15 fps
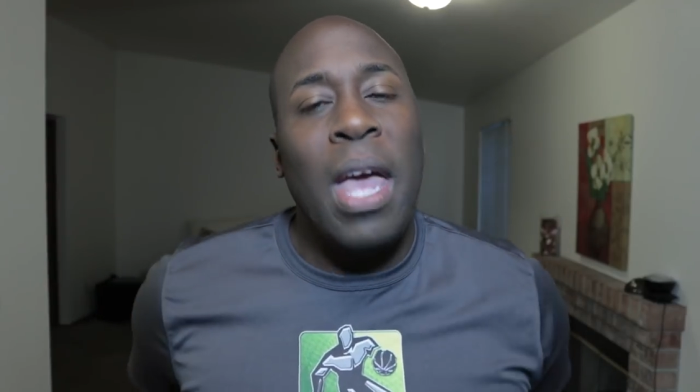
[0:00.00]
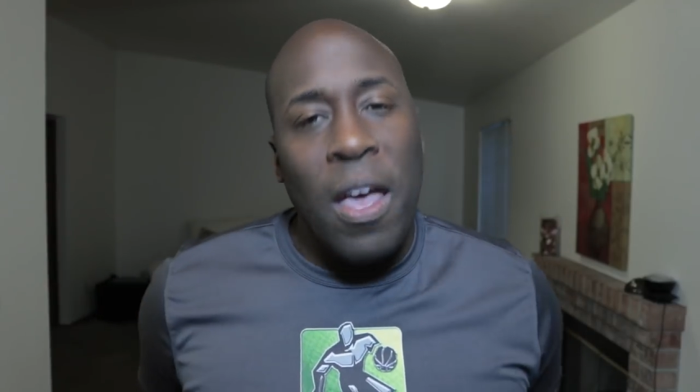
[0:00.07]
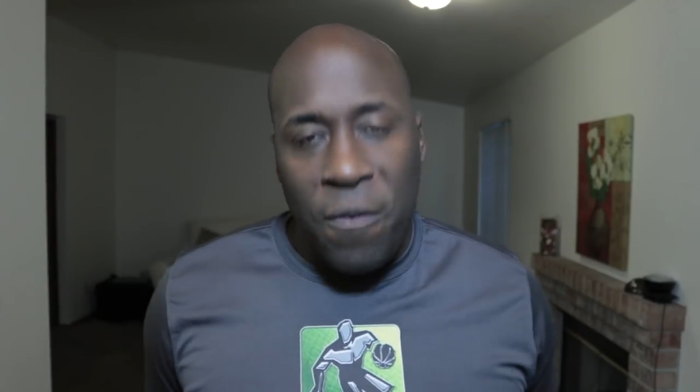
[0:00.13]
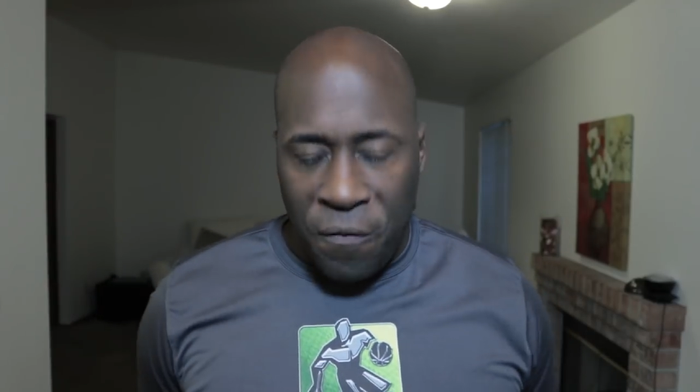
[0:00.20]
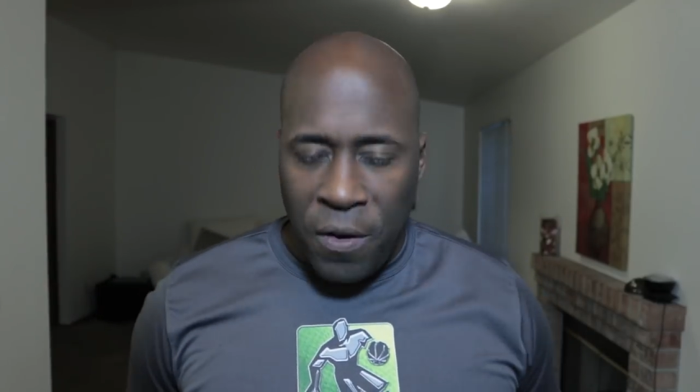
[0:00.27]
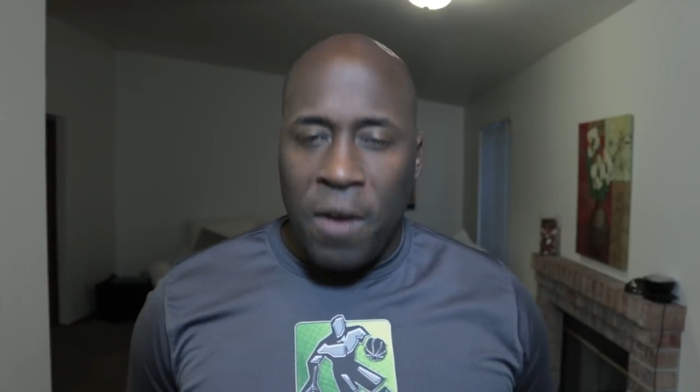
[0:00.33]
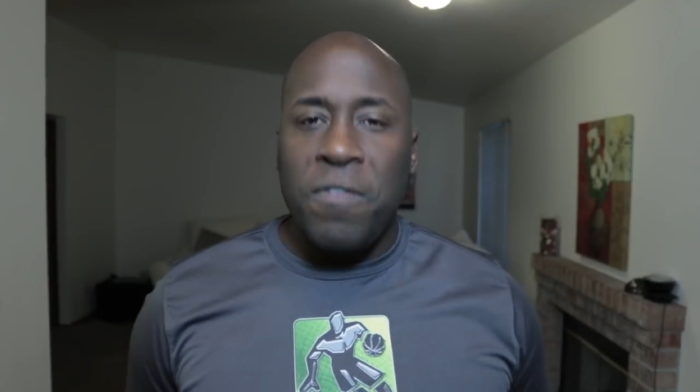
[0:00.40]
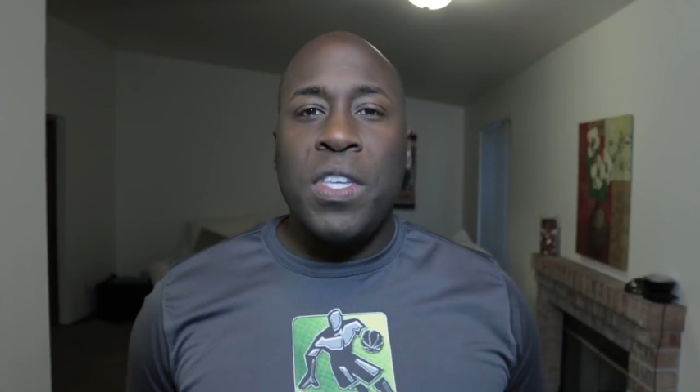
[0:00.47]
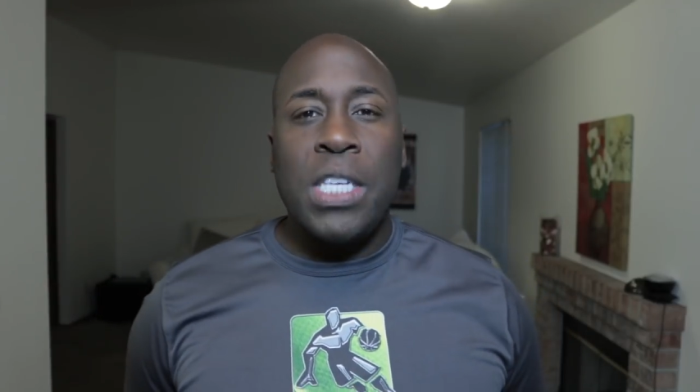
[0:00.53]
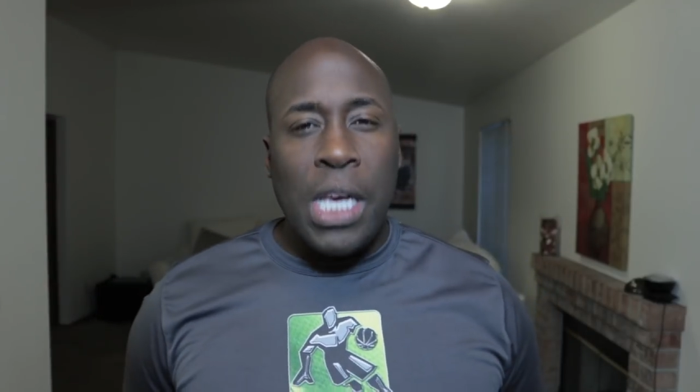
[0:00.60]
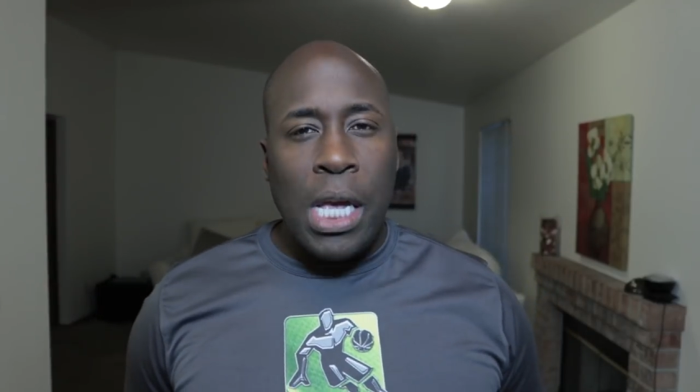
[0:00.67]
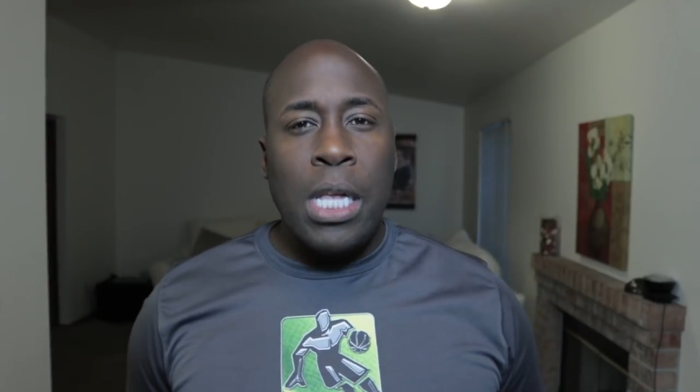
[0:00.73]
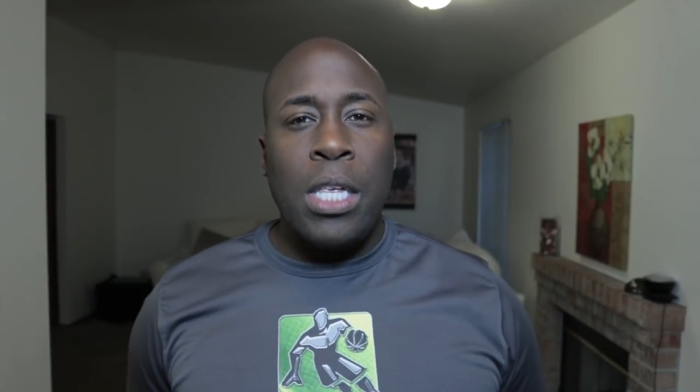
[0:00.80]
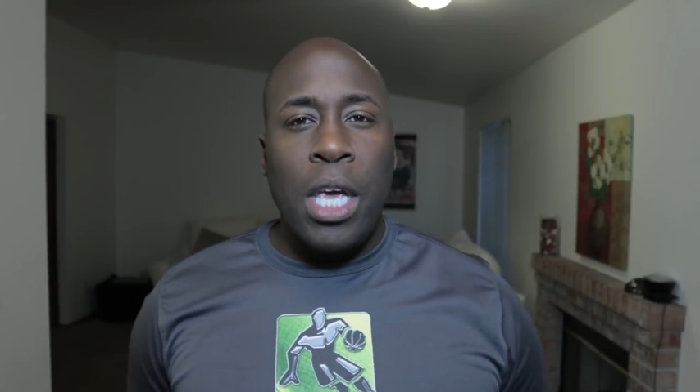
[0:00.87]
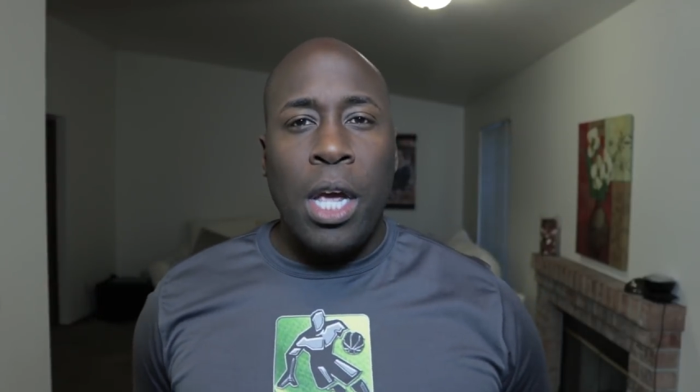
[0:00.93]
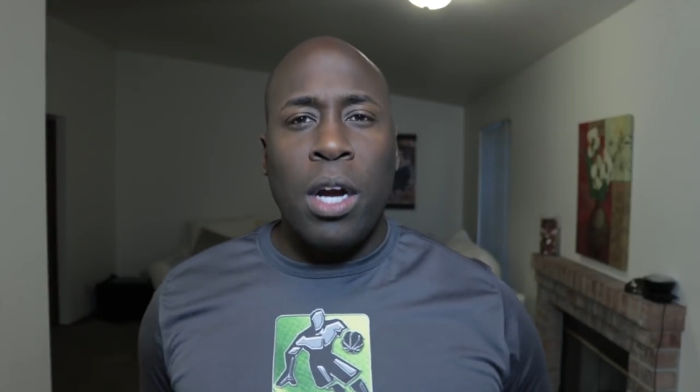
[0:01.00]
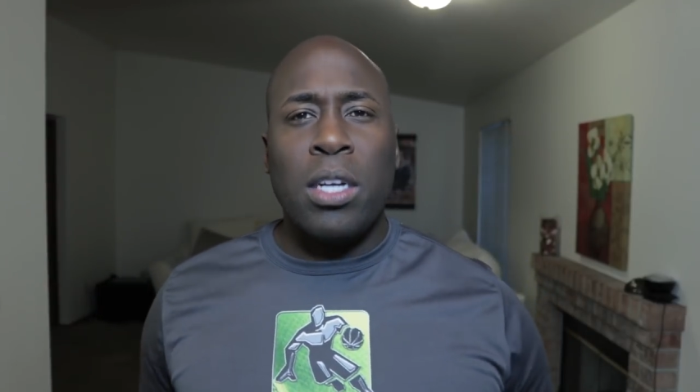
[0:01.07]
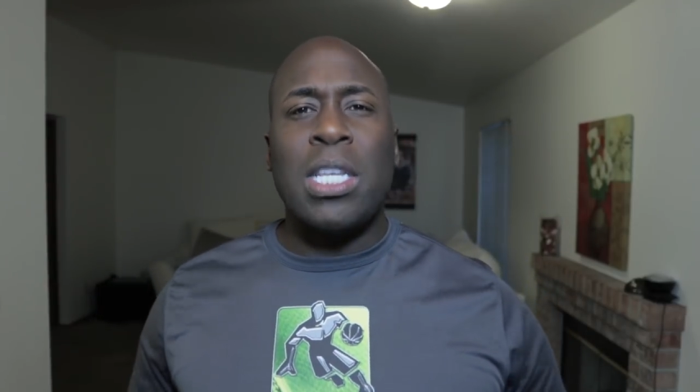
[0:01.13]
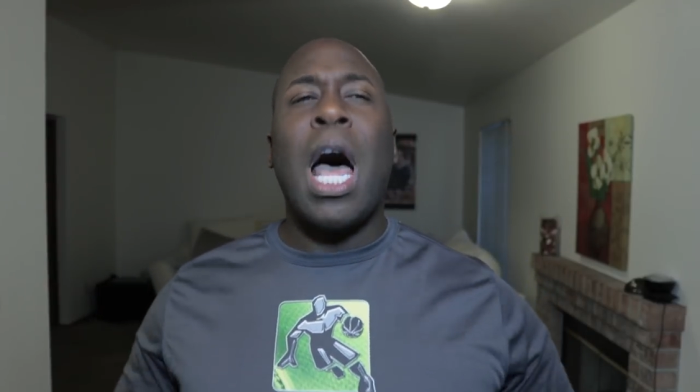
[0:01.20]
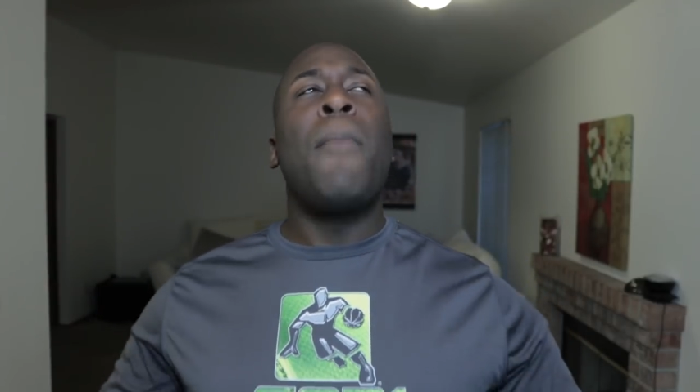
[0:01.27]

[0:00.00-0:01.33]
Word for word: in fifteen years.